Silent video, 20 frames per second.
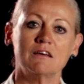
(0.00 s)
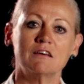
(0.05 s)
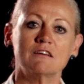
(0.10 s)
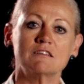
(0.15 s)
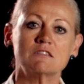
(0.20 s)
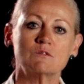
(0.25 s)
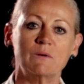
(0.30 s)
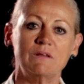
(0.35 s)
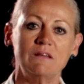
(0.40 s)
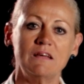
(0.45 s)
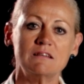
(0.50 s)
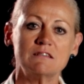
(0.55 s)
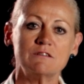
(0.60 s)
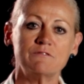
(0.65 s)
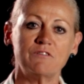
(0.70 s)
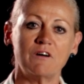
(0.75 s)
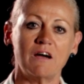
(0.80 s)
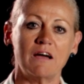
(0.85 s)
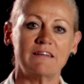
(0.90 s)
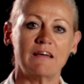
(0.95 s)
So we need to
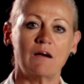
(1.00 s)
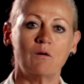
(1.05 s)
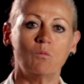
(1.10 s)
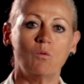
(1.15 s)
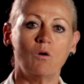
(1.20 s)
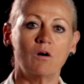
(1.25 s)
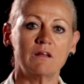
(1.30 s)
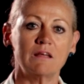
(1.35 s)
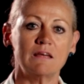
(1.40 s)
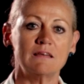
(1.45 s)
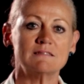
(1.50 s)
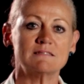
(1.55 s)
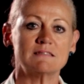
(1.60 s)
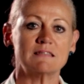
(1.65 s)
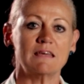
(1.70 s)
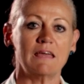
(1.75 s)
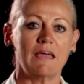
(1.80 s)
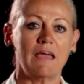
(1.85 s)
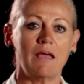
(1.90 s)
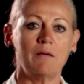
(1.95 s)
find out what is
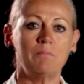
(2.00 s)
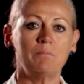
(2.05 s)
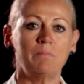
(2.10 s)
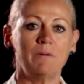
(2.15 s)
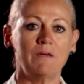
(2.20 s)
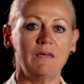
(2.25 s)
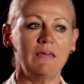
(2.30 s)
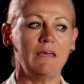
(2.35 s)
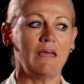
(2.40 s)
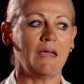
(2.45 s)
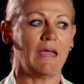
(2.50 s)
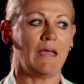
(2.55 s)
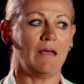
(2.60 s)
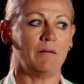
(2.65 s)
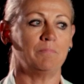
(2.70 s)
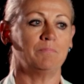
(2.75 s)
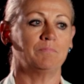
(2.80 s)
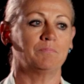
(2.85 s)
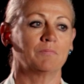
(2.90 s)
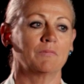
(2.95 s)
the
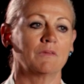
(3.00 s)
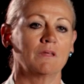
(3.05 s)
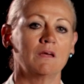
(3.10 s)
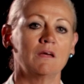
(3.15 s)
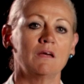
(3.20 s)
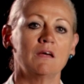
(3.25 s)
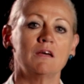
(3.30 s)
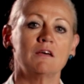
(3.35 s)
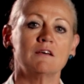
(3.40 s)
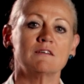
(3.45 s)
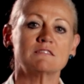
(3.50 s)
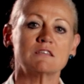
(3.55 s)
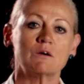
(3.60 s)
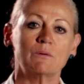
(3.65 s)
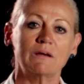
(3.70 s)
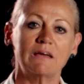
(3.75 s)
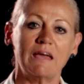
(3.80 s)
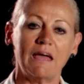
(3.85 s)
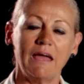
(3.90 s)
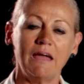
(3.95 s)
MPM. So
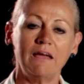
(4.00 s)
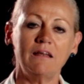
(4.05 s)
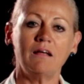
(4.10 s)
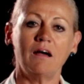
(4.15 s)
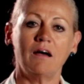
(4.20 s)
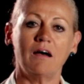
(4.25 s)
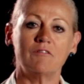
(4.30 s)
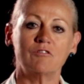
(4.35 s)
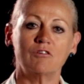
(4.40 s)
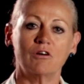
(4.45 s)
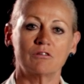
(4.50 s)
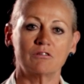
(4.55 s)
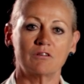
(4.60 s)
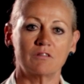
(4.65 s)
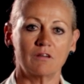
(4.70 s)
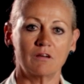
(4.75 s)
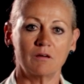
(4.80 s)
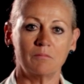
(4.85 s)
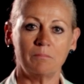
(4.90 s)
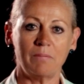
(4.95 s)
again, I've gone to
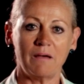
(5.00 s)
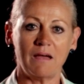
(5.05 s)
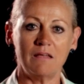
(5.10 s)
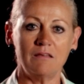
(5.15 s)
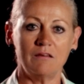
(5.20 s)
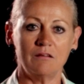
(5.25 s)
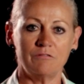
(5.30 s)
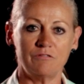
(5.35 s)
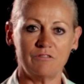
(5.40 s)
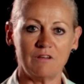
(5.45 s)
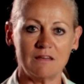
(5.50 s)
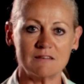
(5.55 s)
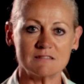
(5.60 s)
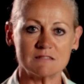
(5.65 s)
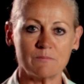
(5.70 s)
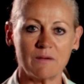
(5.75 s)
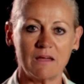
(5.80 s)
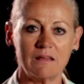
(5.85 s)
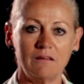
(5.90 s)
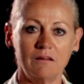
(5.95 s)
the companion fares
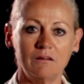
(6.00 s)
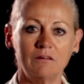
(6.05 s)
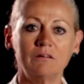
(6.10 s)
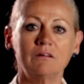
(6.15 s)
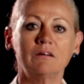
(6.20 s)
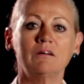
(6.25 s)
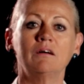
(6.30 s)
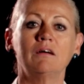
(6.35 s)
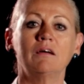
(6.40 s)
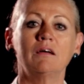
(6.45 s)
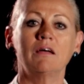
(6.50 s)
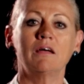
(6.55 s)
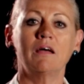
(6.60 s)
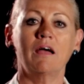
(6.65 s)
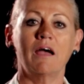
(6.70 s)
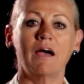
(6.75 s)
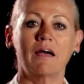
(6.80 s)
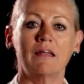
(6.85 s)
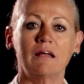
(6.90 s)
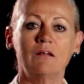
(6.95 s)
manual
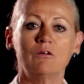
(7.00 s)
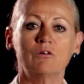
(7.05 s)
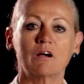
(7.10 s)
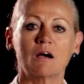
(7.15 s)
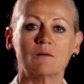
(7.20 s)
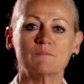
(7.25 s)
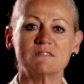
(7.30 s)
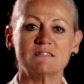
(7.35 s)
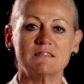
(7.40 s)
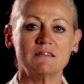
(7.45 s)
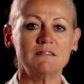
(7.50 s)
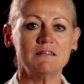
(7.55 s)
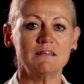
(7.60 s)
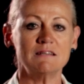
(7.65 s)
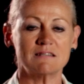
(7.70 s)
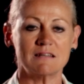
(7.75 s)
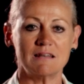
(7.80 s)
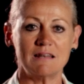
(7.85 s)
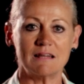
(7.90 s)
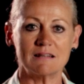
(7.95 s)
and I look up Sydney
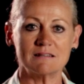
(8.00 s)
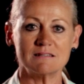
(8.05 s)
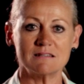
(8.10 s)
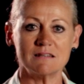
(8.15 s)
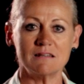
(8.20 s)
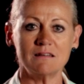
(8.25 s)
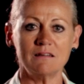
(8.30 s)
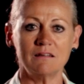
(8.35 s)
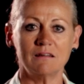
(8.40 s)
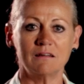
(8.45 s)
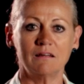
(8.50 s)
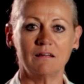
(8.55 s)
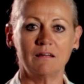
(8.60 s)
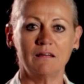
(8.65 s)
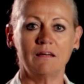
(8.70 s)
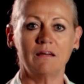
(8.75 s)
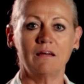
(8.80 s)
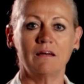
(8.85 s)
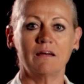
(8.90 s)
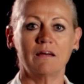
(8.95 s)
to London,
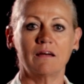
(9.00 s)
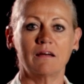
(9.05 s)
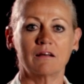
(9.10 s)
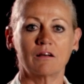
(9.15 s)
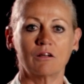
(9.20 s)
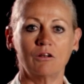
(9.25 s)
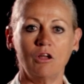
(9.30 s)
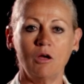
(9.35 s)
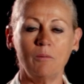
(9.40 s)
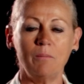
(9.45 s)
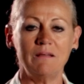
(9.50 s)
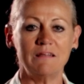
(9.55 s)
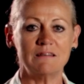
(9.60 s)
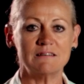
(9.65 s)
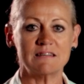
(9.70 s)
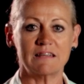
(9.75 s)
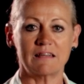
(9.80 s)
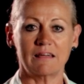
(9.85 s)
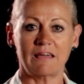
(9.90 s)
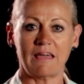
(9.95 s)
global
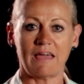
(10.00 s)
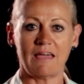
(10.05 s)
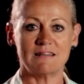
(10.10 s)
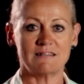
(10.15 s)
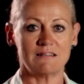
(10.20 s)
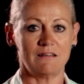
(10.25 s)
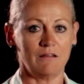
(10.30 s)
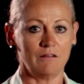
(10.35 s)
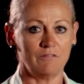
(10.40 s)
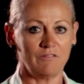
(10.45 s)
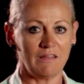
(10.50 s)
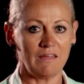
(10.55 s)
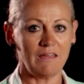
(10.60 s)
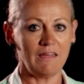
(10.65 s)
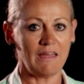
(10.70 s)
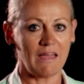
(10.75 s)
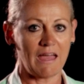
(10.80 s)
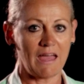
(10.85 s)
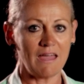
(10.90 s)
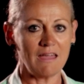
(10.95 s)
indicator of
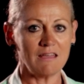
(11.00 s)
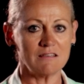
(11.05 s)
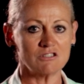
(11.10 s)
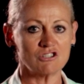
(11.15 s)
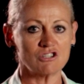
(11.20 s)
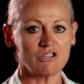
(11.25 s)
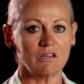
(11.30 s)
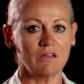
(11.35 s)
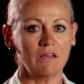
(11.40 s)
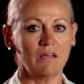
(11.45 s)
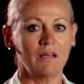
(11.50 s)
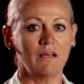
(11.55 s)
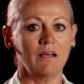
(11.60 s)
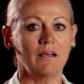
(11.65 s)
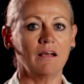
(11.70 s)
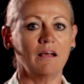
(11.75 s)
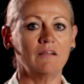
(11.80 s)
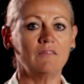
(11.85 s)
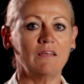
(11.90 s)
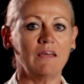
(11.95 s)
EH,
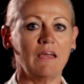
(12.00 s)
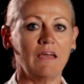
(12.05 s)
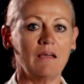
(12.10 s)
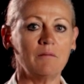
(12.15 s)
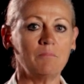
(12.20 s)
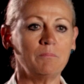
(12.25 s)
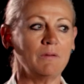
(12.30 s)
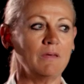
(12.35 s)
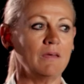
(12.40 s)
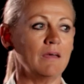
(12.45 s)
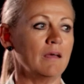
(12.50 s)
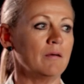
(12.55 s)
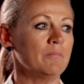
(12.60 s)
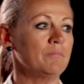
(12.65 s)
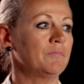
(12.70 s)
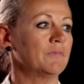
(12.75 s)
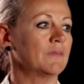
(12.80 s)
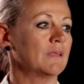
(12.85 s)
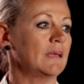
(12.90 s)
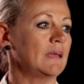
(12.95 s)
and the
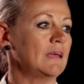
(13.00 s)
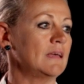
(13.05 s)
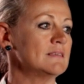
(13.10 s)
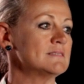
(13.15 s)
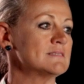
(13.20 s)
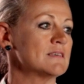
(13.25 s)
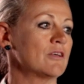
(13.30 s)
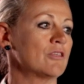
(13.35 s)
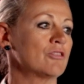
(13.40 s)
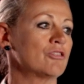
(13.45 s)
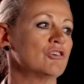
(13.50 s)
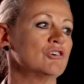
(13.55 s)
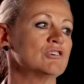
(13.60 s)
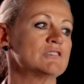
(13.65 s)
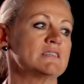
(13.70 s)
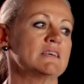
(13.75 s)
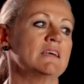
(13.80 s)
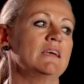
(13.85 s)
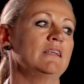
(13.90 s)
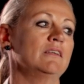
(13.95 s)
MPM is
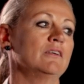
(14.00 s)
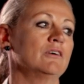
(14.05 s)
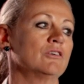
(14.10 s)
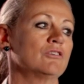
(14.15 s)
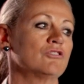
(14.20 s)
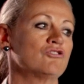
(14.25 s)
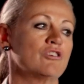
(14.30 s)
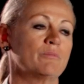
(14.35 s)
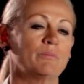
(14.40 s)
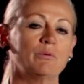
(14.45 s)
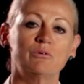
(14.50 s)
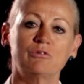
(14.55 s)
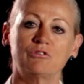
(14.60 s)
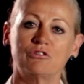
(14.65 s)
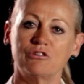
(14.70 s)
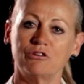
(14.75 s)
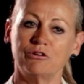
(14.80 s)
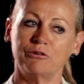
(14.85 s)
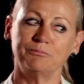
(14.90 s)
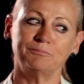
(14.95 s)

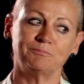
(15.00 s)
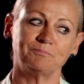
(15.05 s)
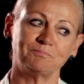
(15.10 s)
13,222.